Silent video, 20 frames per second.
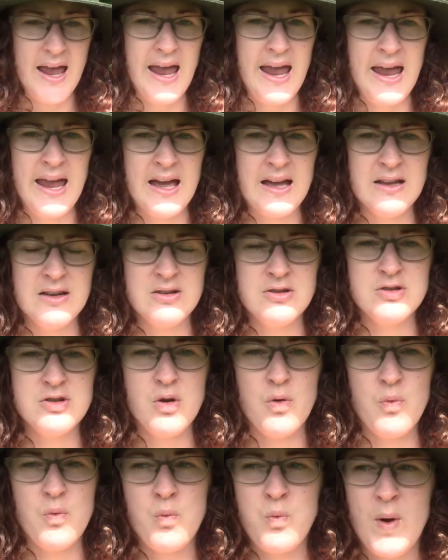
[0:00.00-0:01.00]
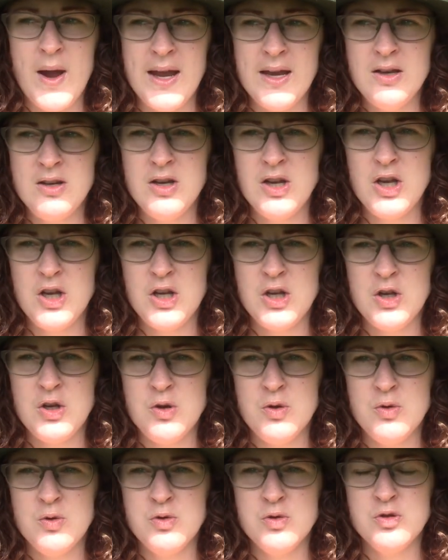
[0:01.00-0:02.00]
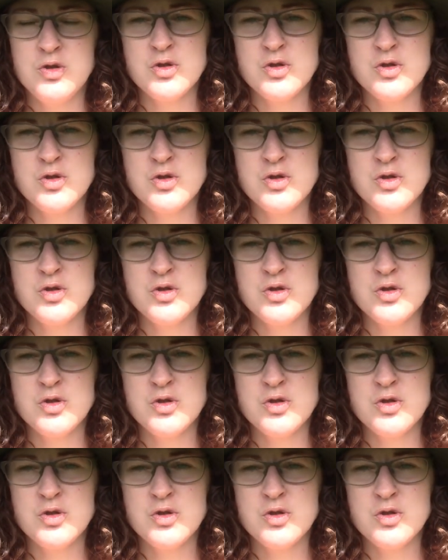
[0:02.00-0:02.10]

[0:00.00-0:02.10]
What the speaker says: And when you